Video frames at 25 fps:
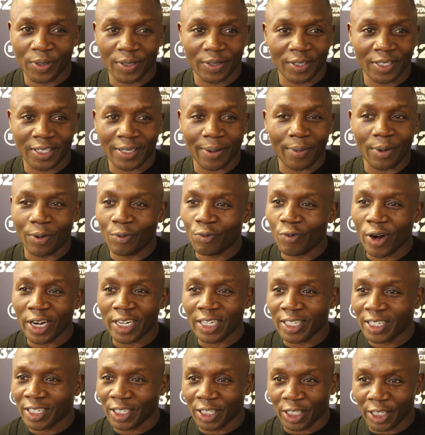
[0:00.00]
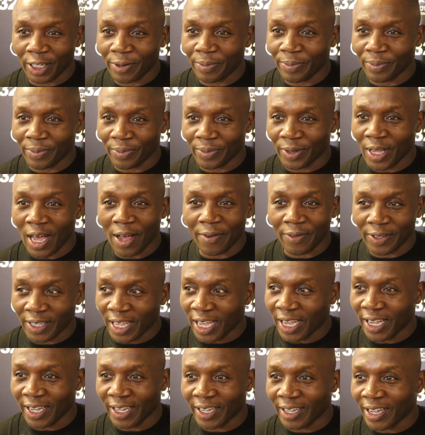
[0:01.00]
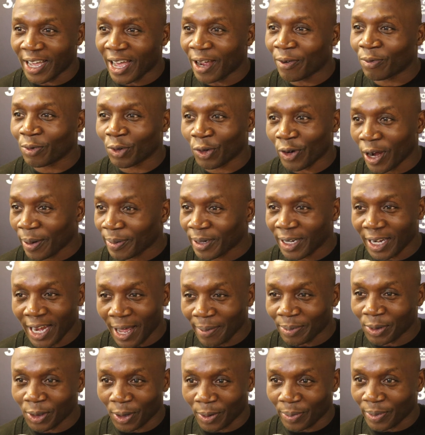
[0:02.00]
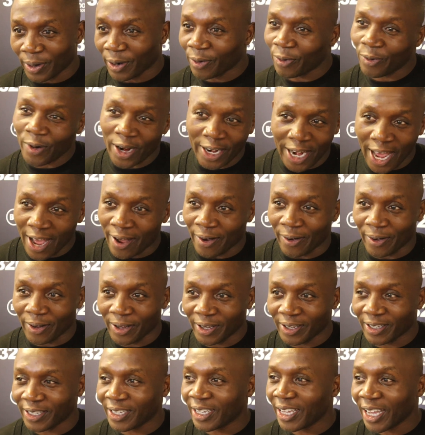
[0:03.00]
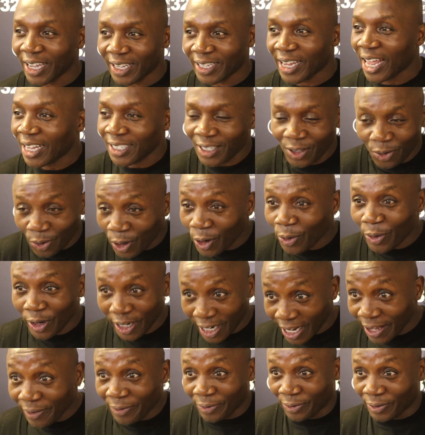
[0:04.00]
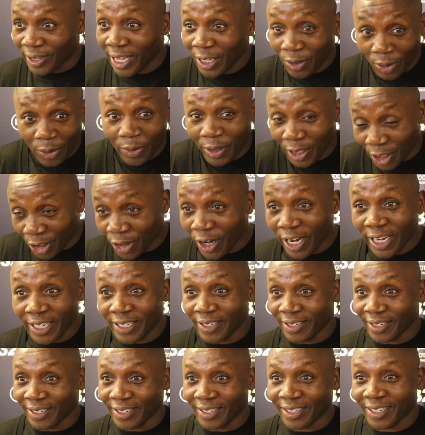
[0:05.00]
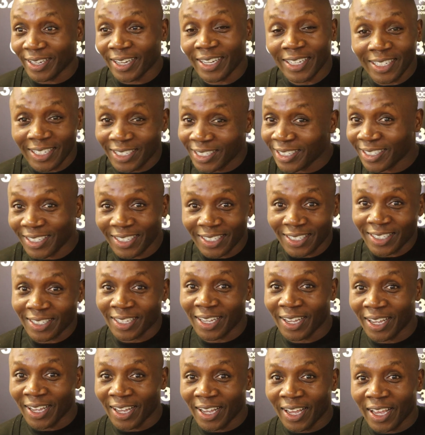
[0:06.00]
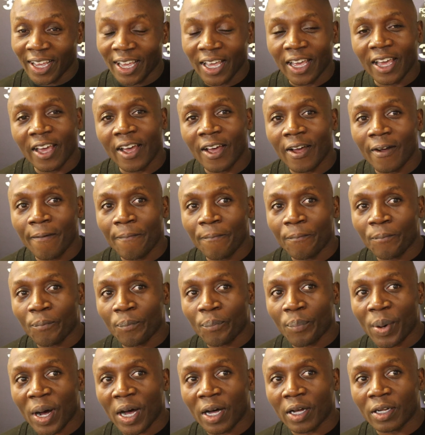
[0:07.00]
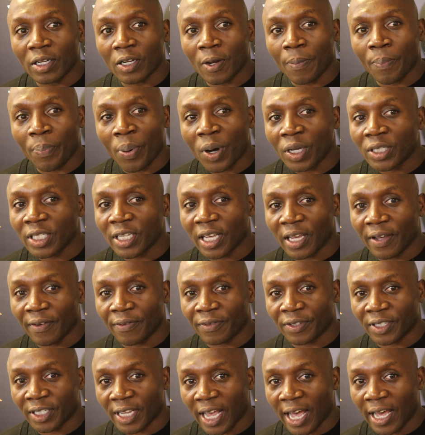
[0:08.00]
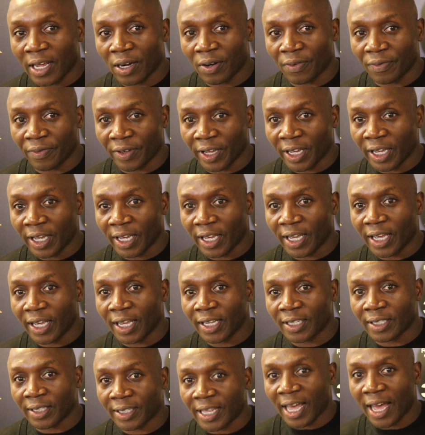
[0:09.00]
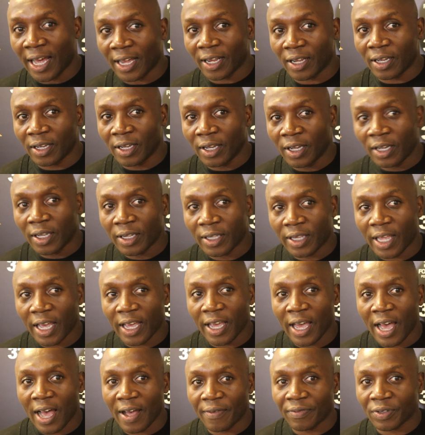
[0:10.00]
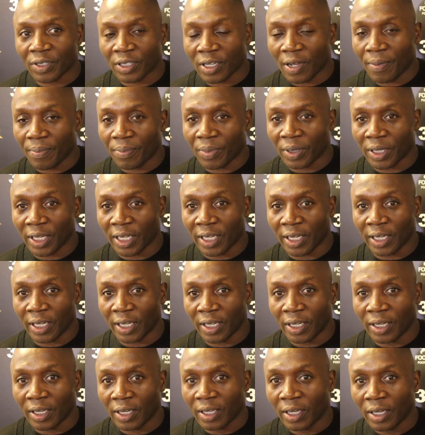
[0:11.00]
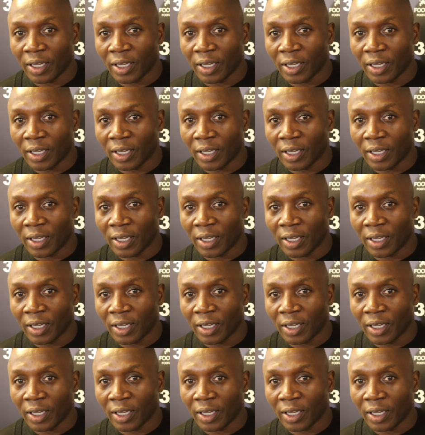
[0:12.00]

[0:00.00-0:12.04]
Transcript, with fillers: Someone ran in the gym the other day and grabbed a laptop and ran out. Yeah, that's where we live. That's where we train. It's just, um, but the positive side of it is that they have somebody